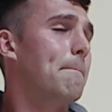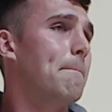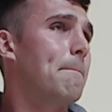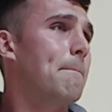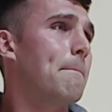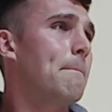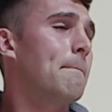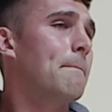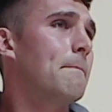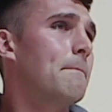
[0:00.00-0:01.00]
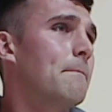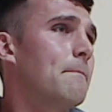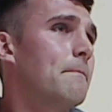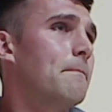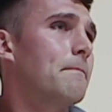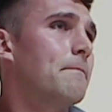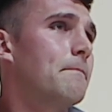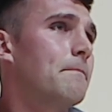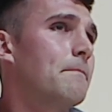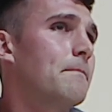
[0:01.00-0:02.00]

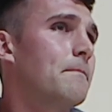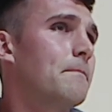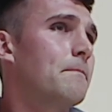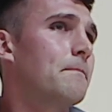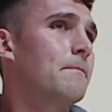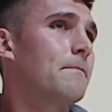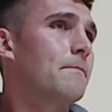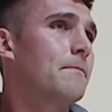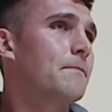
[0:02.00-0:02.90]
(no one is talking)